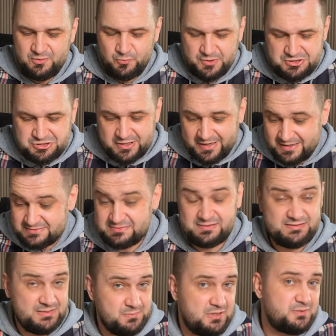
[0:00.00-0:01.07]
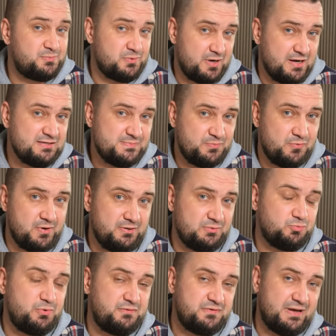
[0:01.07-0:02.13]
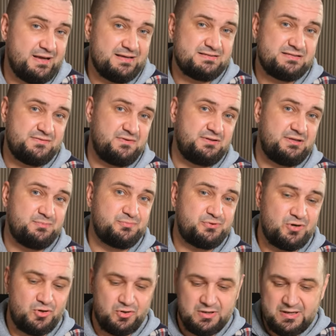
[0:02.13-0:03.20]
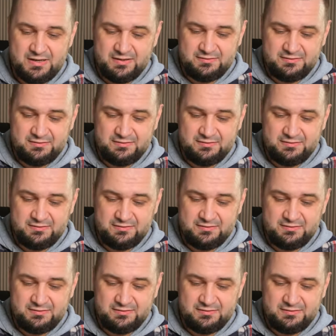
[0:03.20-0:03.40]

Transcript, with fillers: which has a similar price point with S17 Pro.